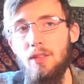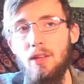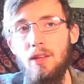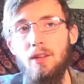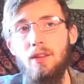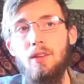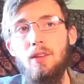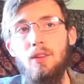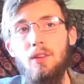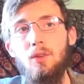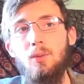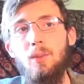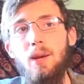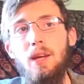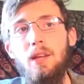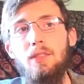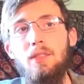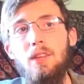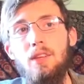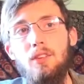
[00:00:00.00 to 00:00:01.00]
then you're
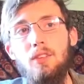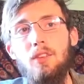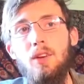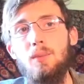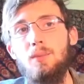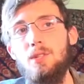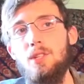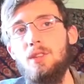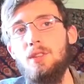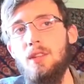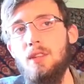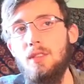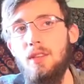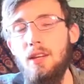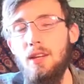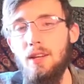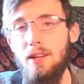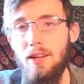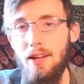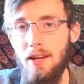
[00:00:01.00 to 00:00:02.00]
making the assumption that
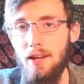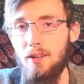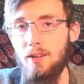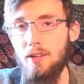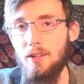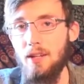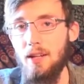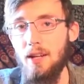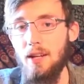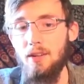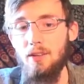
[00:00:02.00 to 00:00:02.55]
they can handle it,